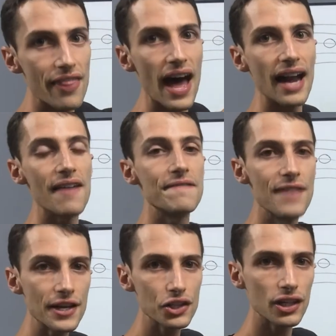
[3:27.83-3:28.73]
that
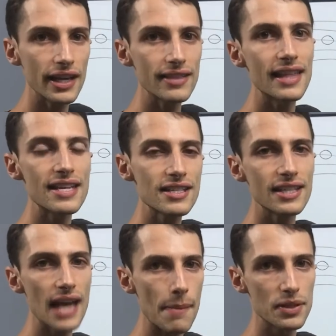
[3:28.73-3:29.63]
eventually these
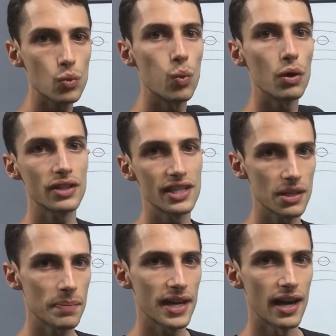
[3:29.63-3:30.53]
steps will
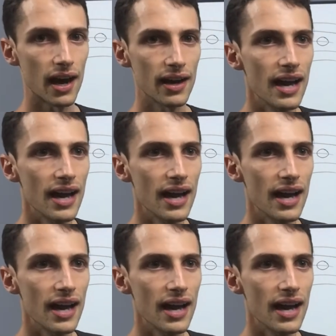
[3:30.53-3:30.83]
disappear.